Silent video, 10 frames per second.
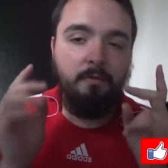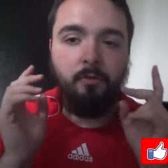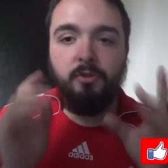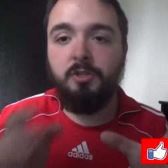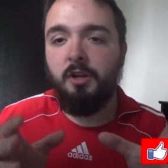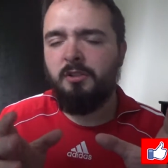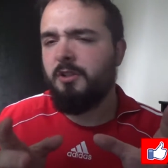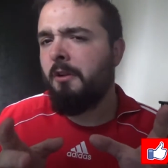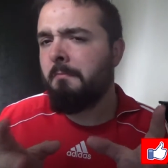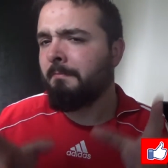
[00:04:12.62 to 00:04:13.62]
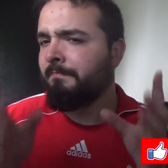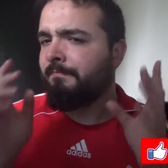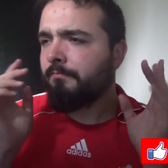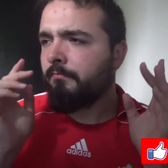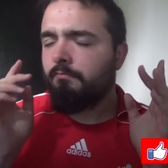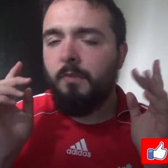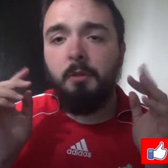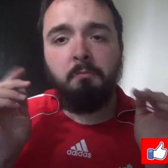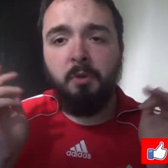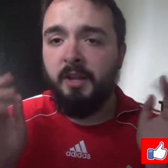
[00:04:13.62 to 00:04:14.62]
my voice starting to go
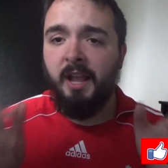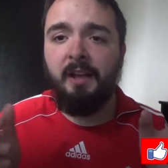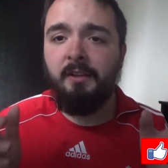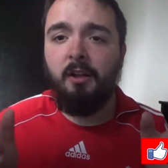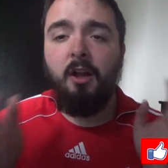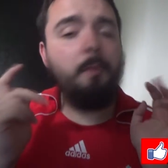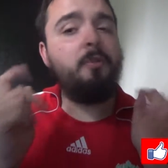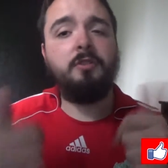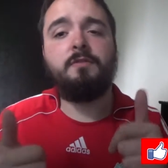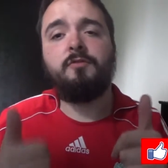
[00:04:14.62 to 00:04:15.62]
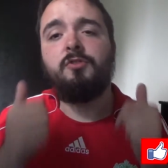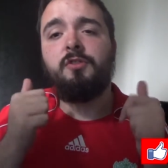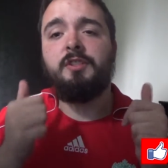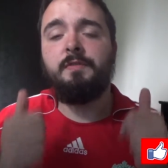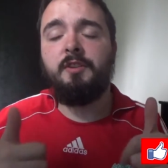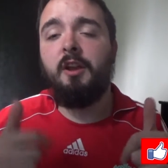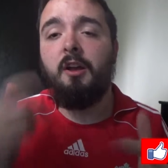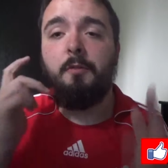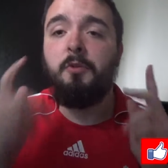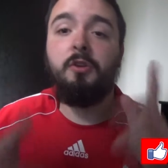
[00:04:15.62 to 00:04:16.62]
but yeah, hope you guys enjoyed this video.
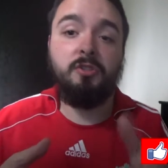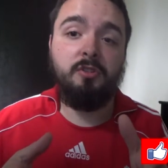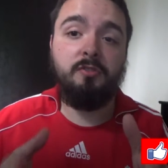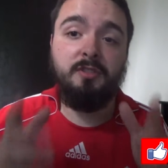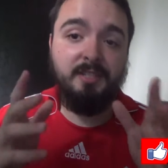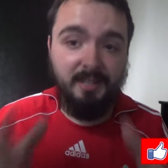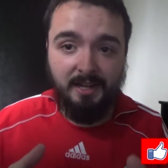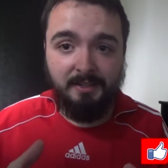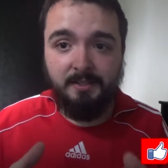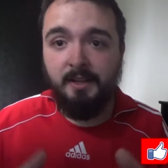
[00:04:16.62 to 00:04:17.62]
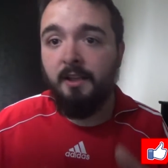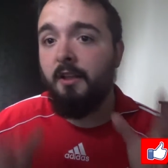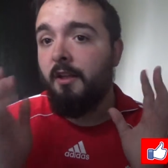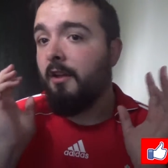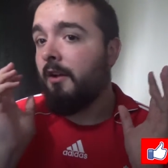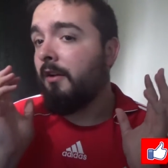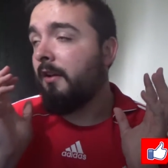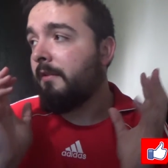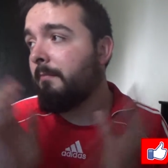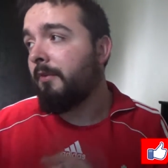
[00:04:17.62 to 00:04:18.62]
I hope you guys can understand.
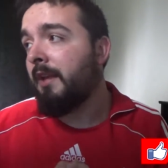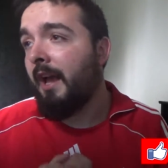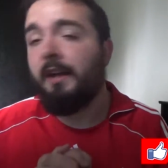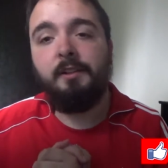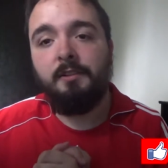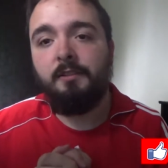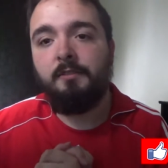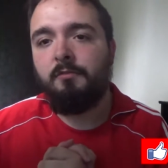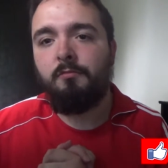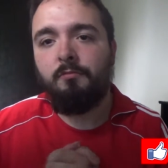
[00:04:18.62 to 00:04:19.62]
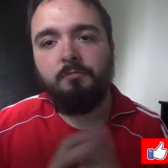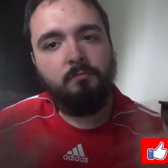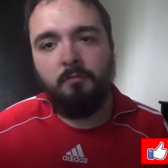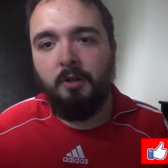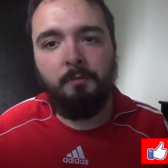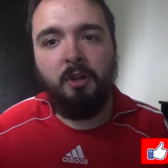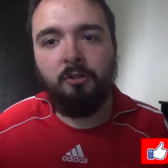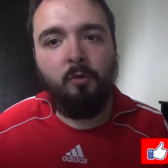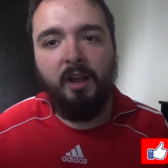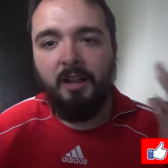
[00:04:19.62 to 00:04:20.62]
But yeah, I'm
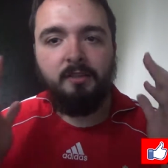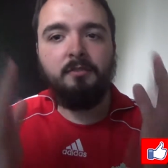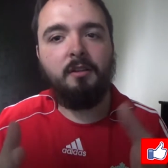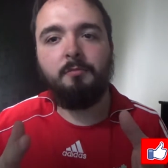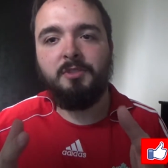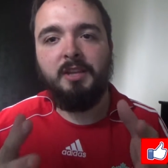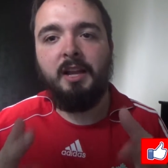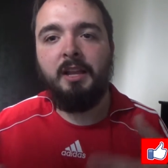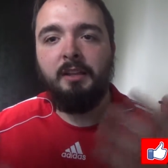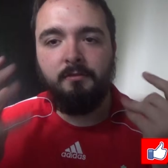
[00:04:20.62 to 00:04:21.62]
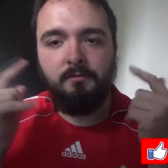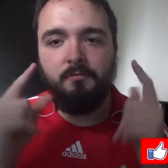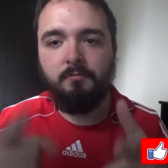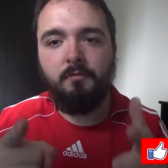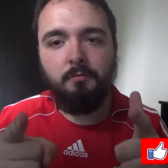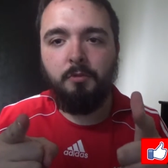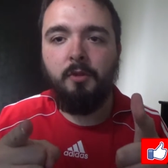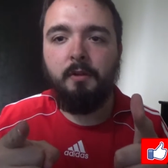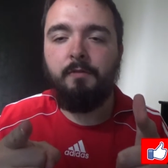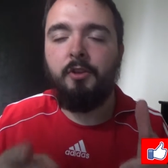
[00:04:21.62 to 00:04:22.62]
not quitting. I'm staying.
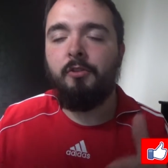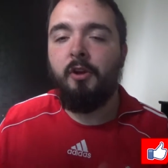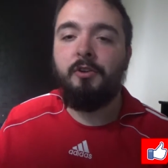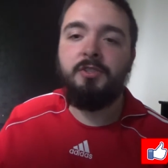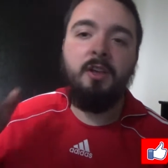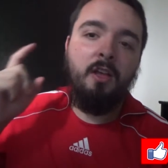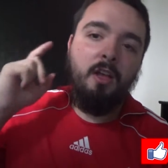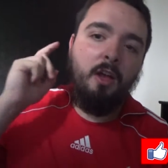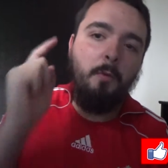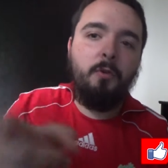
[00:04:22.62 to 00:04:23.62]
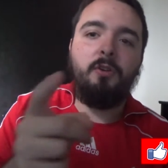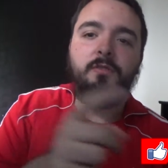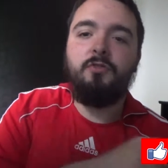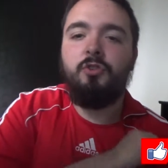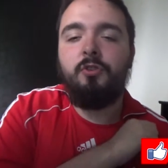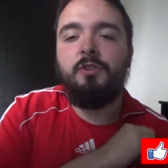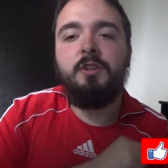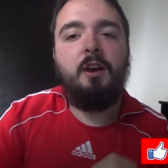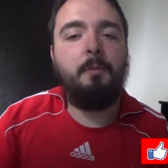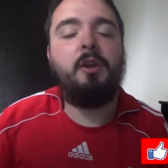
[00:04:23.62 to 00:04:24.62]
Doing it for you guys. Hope you guys have enjoyed.
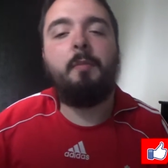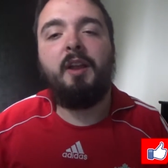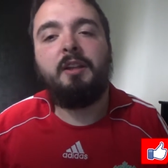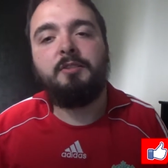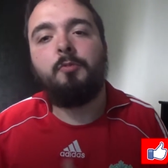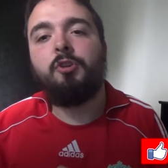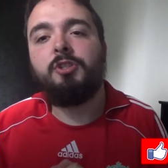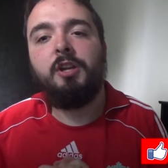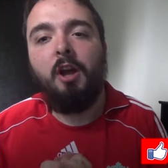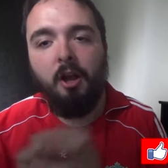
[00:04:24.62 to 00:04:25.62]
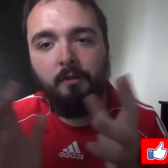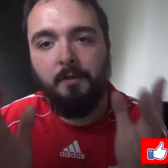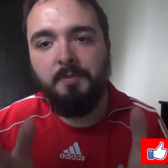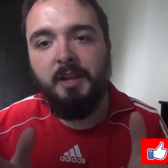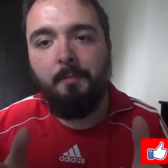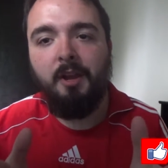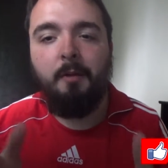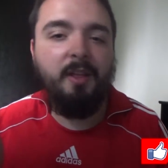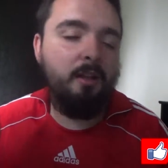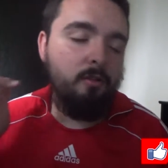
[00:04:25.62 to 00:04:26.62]
i will be Dominating Spud. I love you, Potato Men
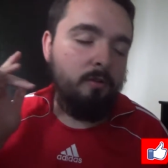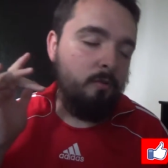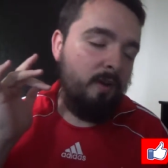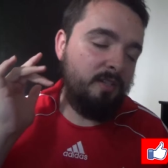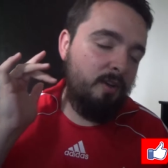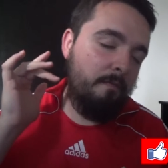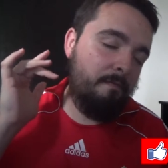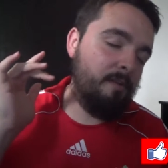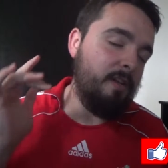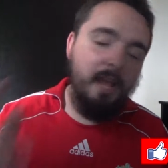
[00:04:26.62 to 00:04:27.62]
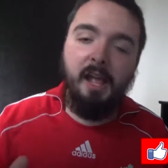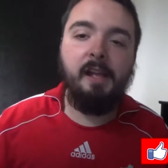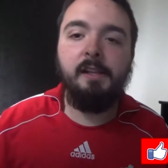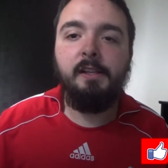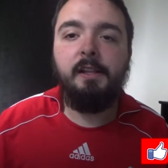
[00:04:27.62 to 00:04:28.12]
Army. And likewise, don't forget